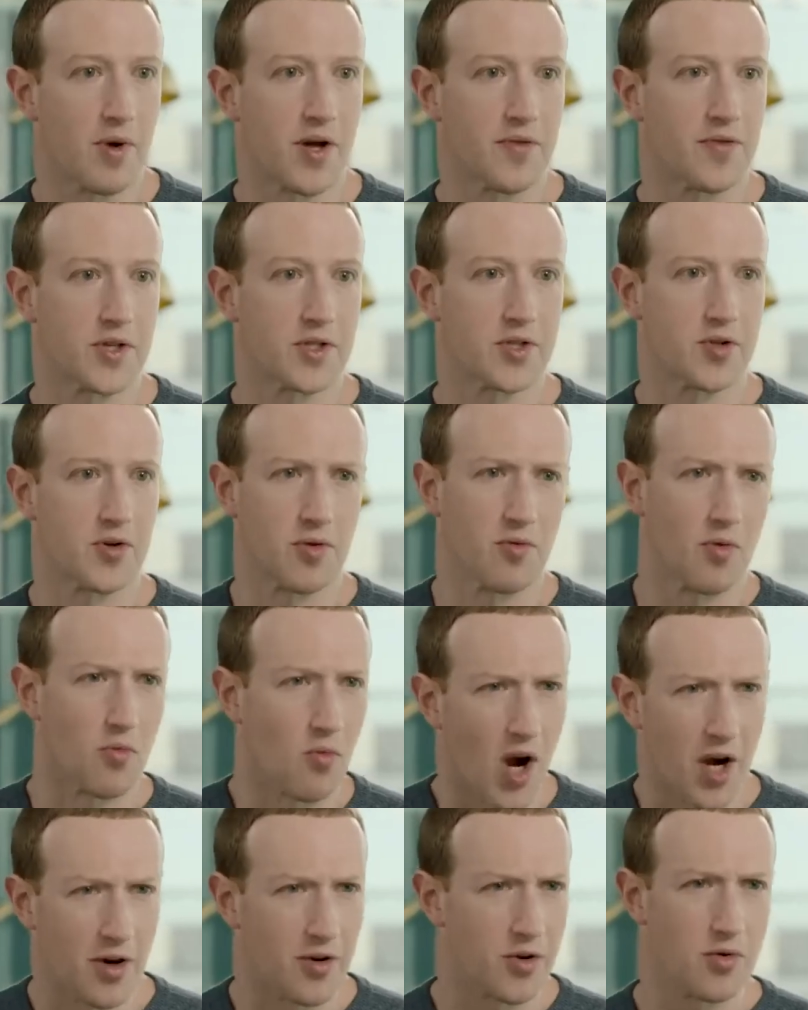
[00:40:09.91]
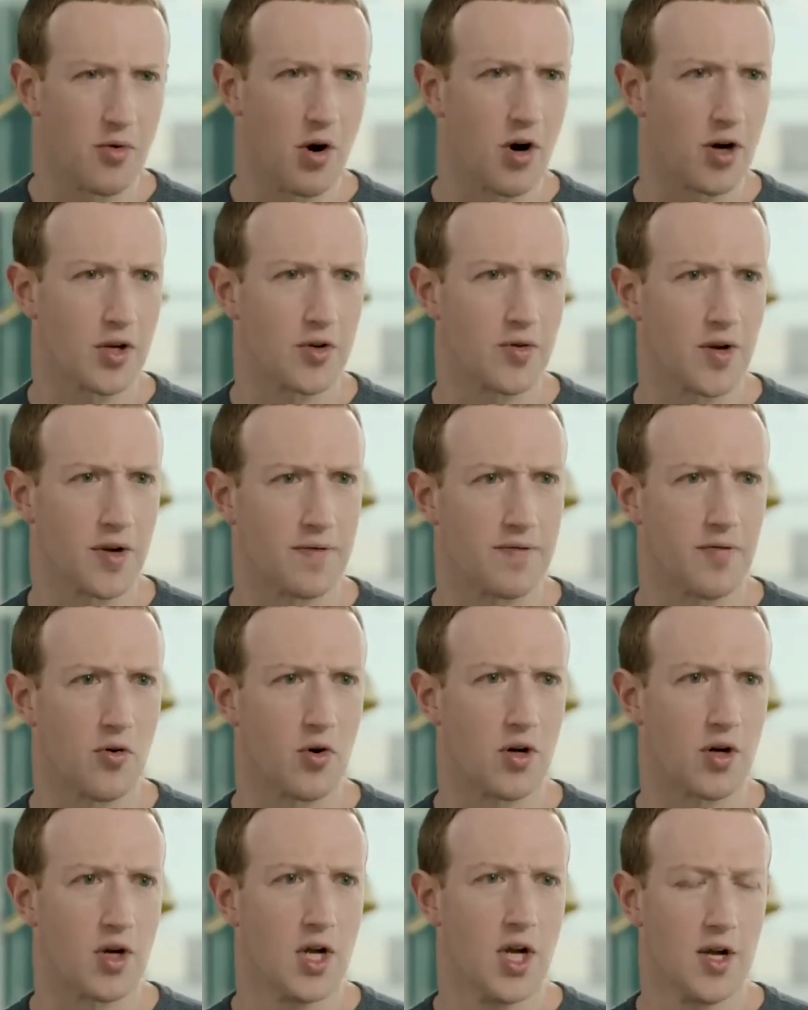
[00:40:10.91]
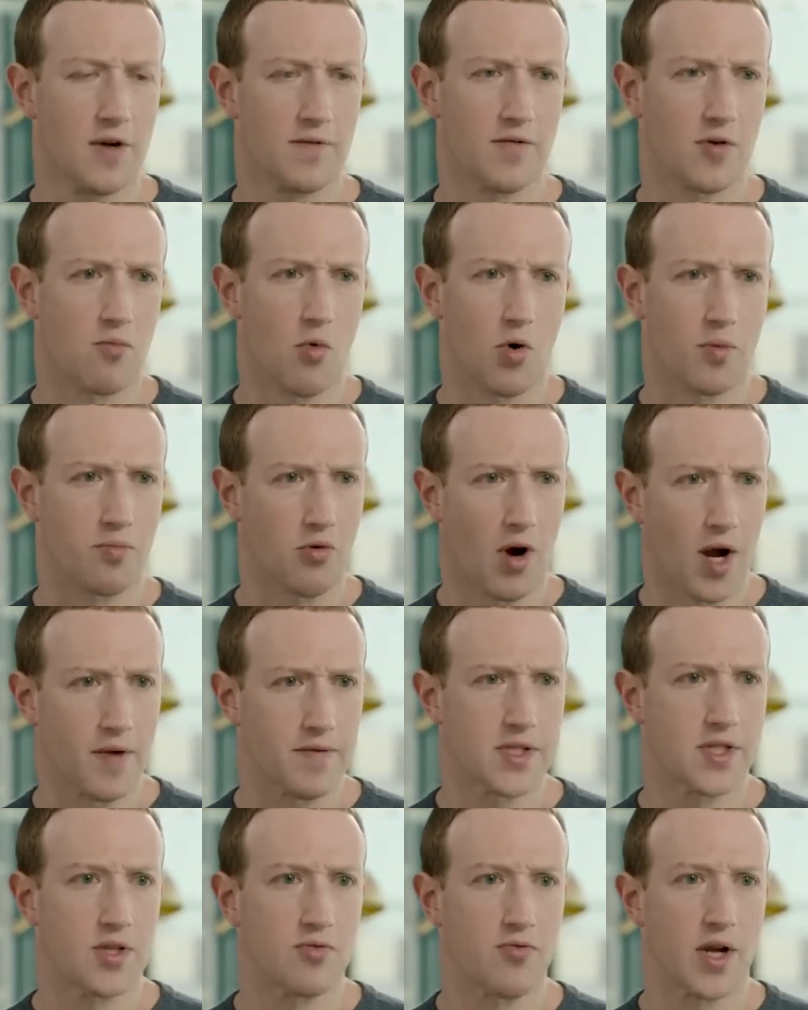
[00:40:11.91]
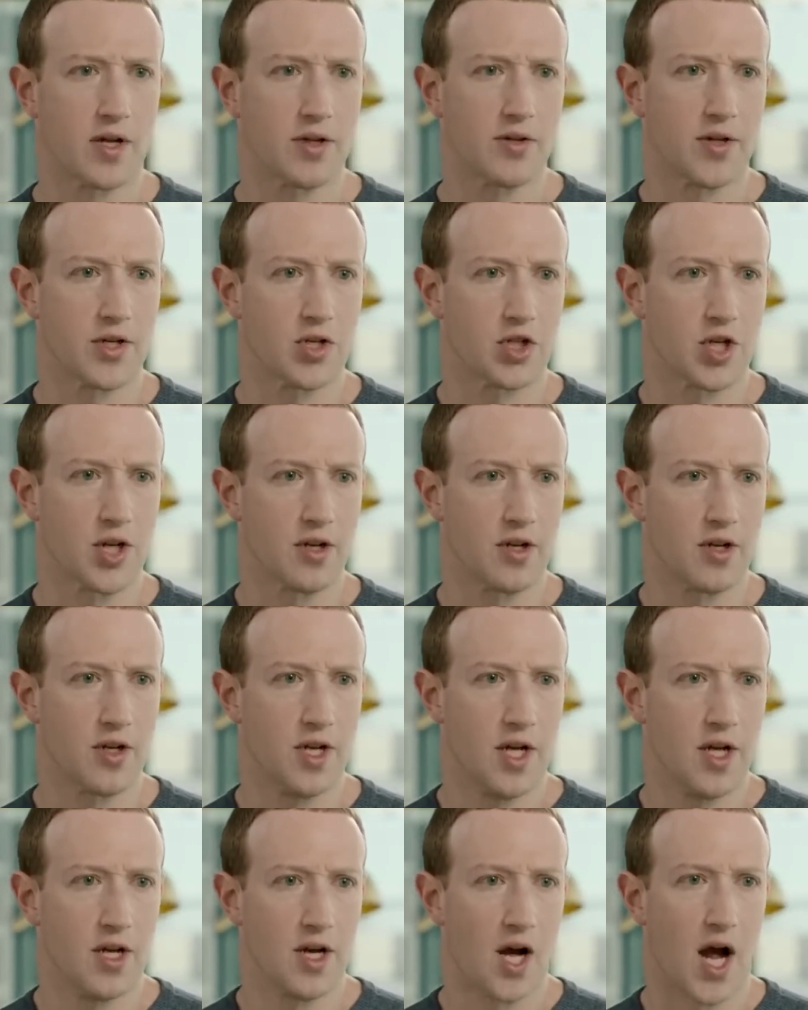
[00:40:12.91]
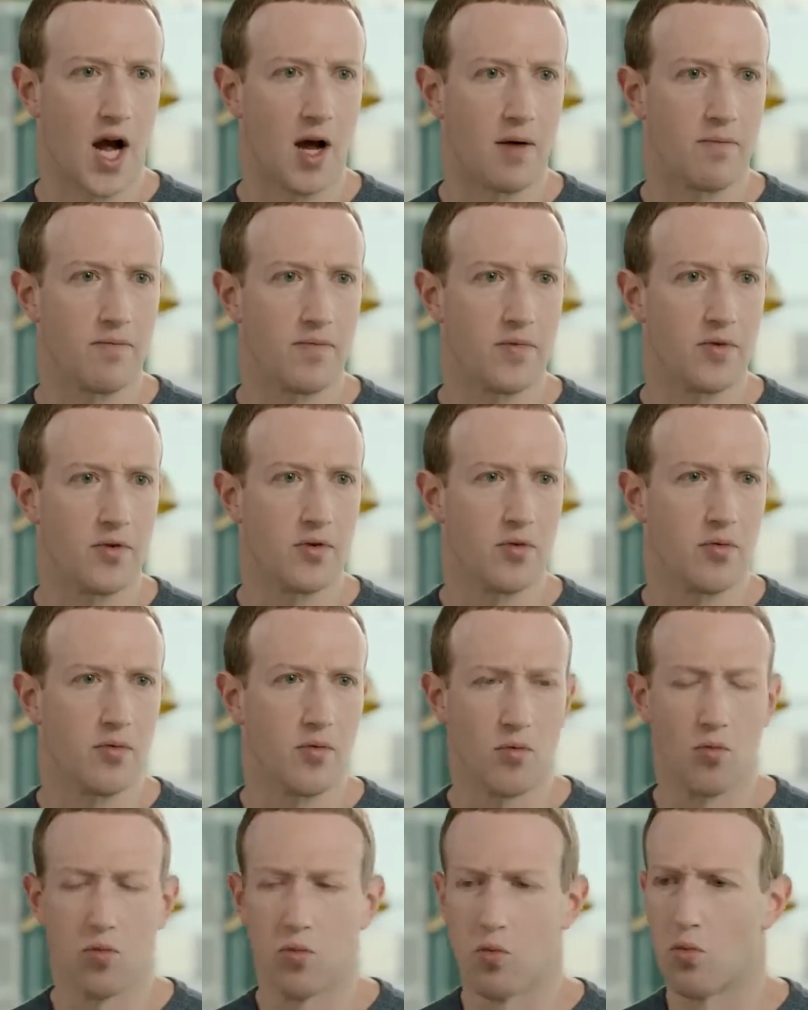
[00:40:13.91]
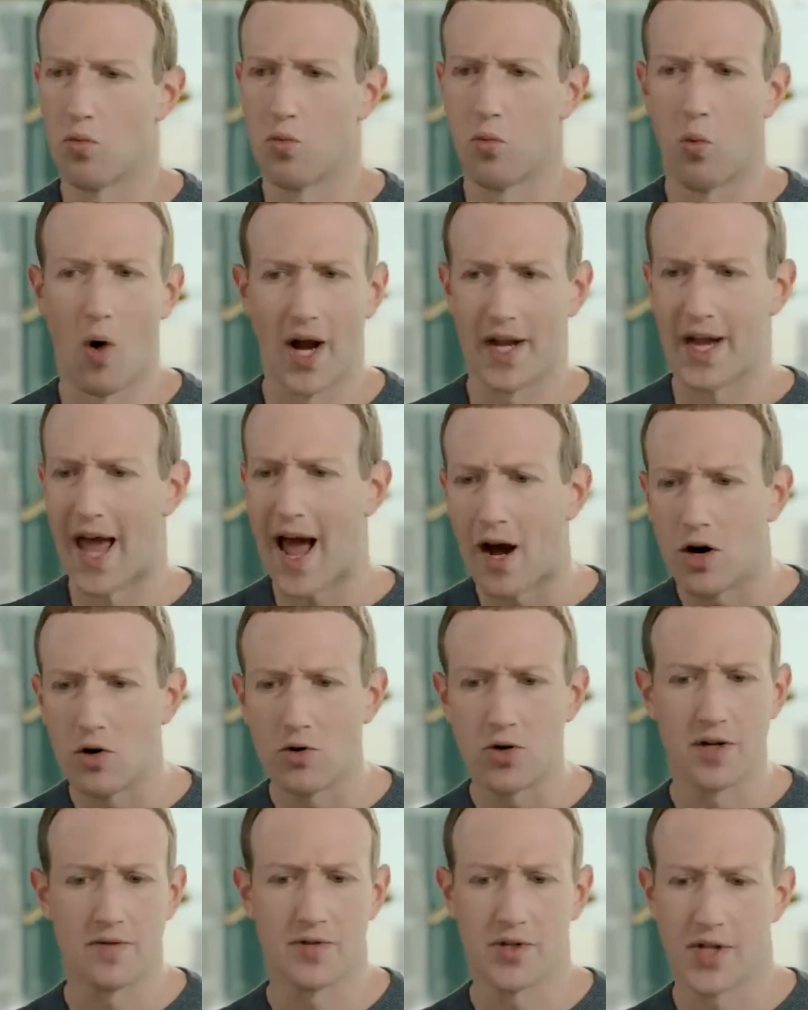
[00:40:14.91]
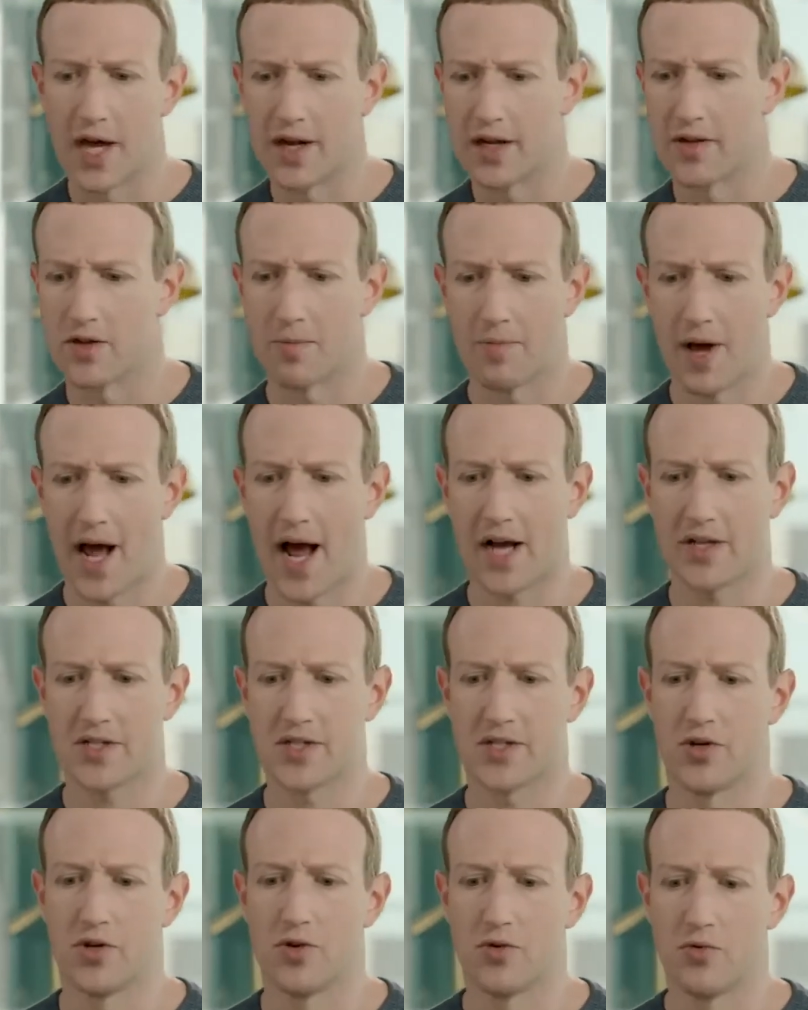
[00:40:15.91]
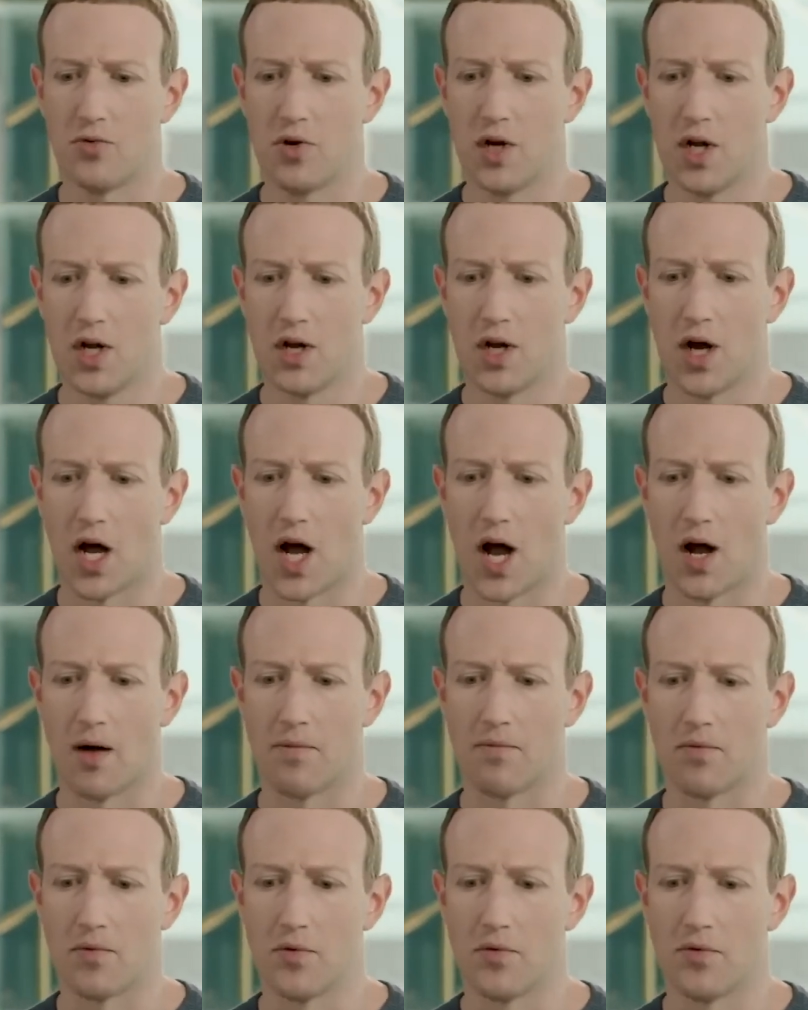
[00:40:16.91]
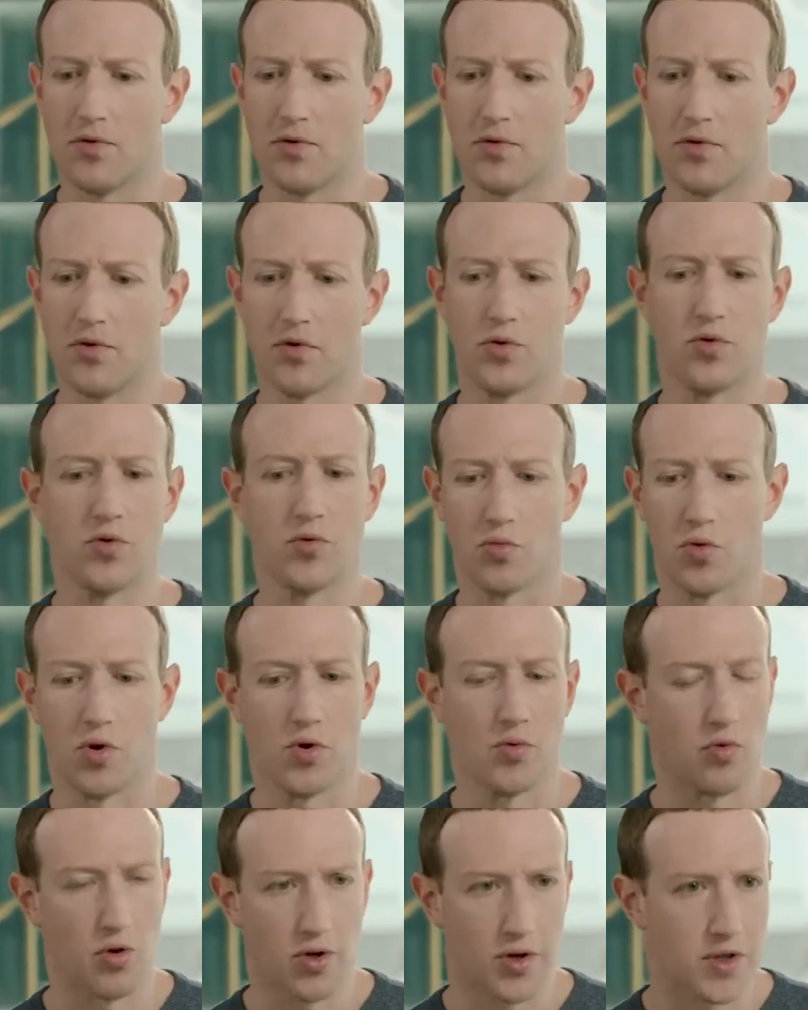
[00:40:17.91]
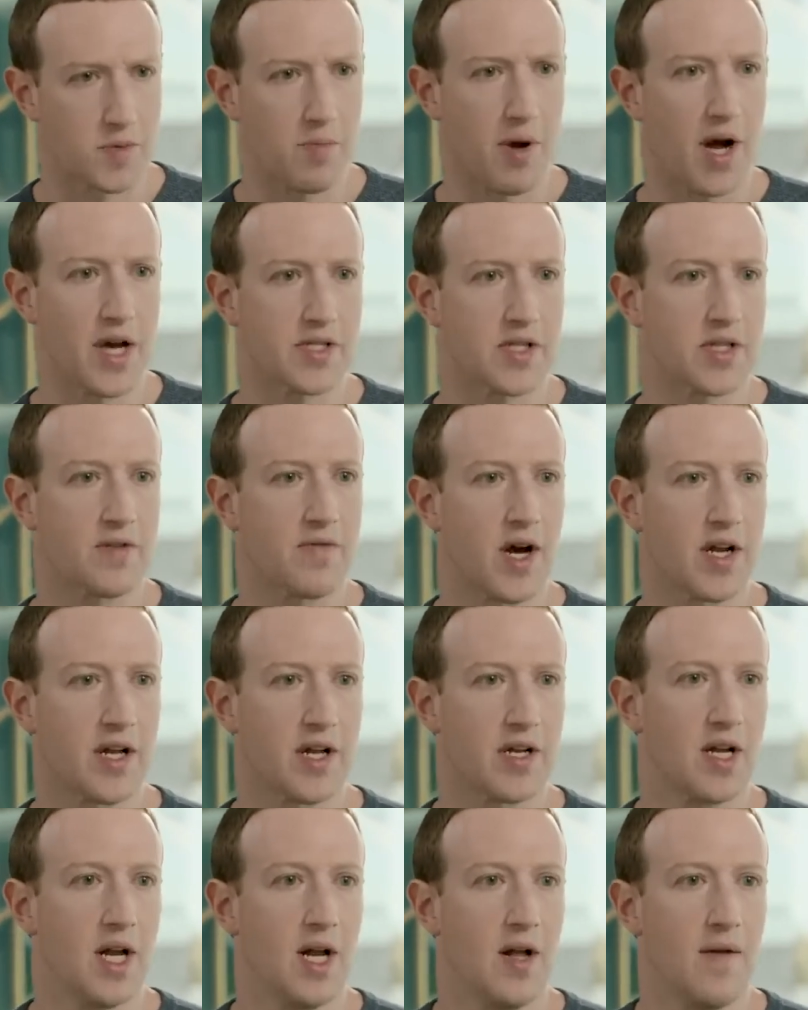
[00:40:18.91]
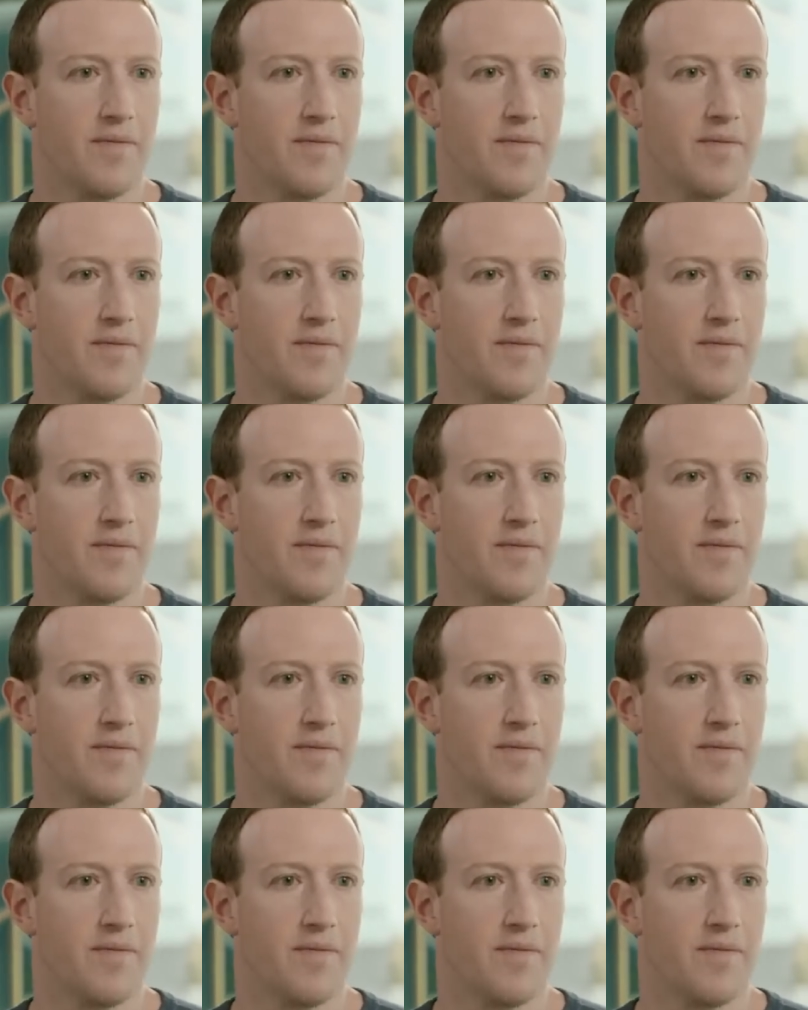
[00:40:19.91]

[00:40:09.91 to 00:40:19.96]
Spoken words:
about this. They're like, well, why are you arguing for more privacy regulation? Why now, given that in the past you weren't as positive on it?